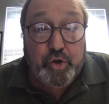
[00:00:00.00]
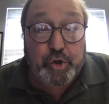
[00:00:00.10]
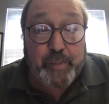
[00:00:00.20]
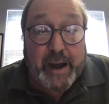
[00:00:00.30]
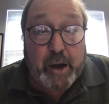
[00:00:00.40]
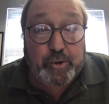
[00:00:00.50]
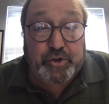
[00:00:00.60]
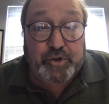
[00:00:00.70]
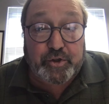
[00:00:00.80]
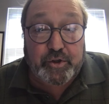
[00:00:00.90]
your
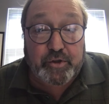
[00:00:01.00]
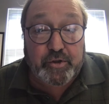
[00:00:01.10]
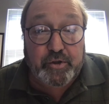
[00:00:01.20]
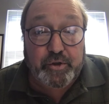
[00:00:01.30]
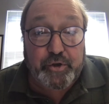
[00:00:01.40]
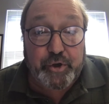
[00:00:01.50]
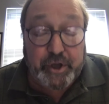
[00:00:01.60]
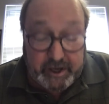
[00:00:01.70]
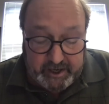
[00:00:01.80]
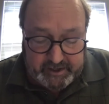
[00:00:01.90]
spouse, your
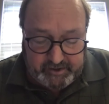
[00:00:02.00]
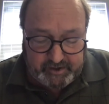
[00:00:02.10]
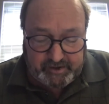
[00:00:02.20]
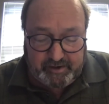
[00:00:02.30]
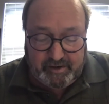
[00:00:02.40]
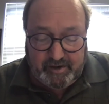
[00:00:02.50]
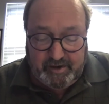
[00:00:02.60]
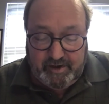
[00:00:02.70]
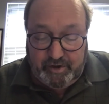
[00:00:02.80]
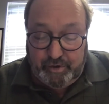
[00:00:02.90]
kids,
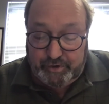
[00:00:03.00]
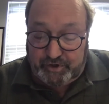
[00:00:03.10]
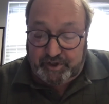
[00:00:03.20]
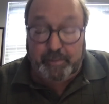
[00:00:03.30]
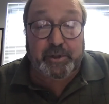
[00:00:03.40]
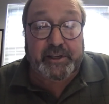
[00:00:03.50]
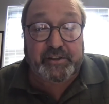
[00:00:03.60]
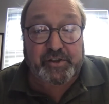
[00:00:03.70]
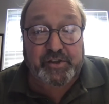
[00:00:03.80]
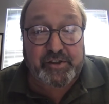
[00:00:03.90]
your
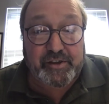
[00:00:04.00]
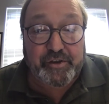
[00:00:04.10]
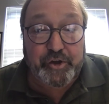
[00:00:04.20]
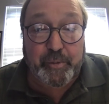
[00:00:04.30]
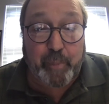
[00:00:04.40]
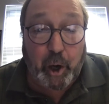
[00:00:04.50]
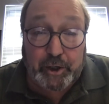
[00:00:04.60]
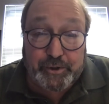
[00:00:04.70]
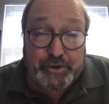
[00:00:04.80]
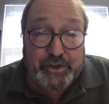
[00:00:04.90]
siblings, your
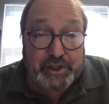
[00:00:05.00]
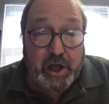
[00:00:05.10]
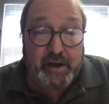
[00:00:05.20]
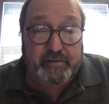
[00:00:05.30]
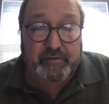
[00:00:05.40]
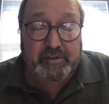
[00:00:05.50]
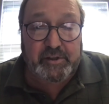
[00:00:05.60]
partners in life,